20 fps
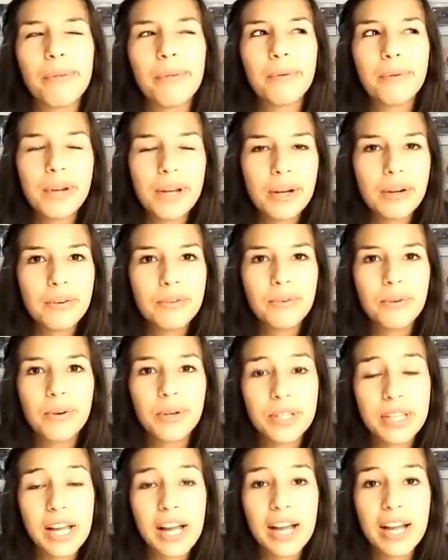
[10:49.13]
three or
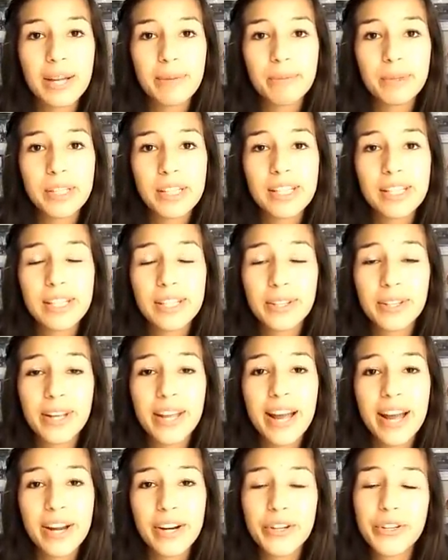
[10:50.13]
four times until
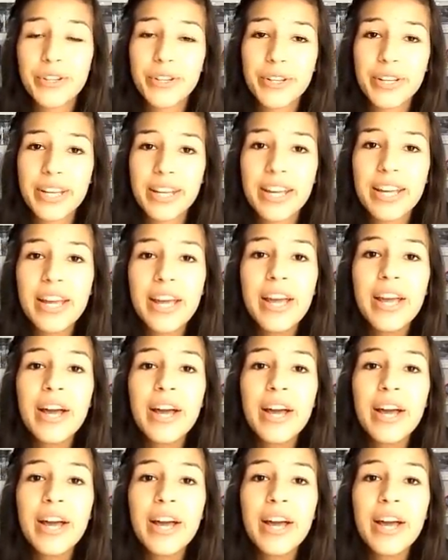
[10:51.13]
he actually